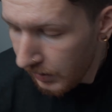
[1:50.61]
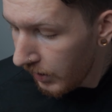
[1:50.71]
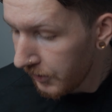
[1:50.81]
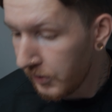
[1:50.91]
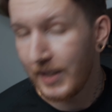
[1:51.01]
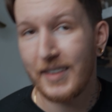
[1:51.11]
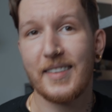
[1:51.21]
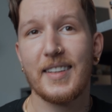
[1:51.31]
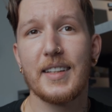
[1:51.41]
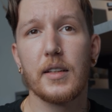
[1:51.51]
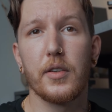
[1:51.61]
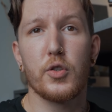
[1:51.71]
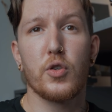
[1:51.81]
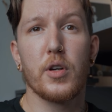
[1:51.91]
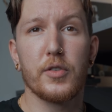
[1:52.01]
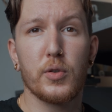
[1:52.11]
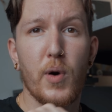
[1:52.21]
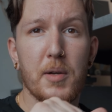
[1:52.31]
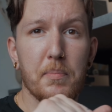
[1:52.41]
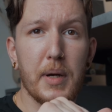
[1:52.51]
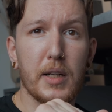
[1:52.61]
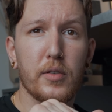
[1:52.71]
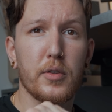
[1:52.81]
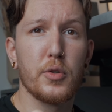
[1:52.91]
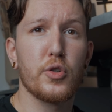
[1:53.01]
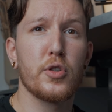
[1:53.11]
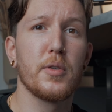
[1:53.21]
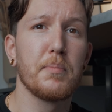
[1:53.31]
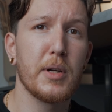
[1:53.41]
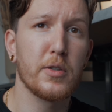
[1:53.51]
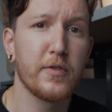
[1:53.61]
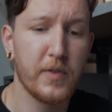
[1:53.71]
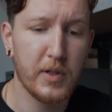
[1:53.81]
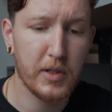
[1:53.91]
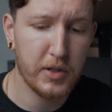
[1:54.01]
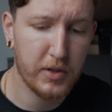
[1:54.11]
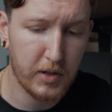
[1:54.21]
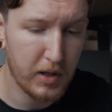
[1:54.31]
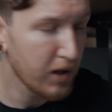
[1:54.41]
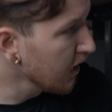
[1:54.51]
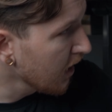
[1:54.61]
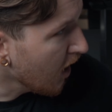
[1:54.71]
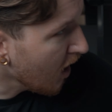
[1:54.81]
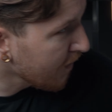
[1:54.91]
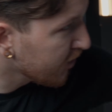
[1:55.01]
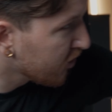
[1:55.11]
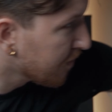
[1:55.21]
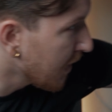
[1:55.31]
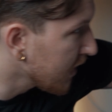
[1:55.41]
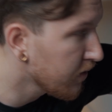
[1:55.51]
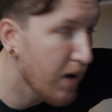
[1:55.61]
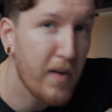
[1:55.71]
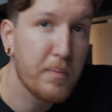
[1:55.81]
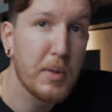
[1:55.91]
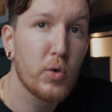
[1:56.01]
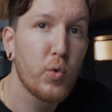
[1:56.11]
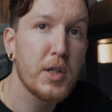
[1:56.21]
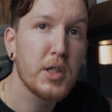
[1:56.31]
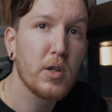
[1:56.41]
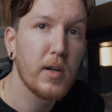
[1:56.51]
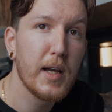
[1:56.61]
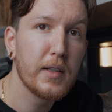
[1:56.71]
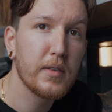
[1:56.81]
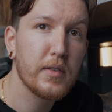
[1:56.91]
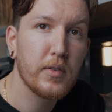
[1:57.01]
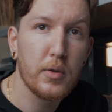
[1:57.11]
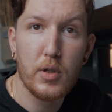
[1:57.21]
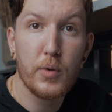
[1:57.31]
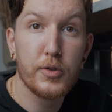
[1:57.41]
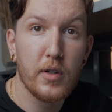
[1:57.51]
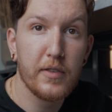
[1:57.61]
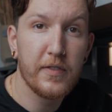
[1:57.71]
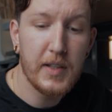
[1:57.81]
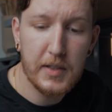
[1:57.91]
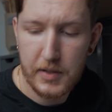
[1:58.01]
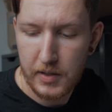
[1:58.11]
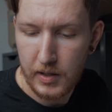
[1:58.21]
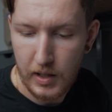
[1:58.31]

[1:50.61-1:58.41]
As you can see that this tray is quite big, so you should measure first how much space you have between your legs so you know it's gonna fit.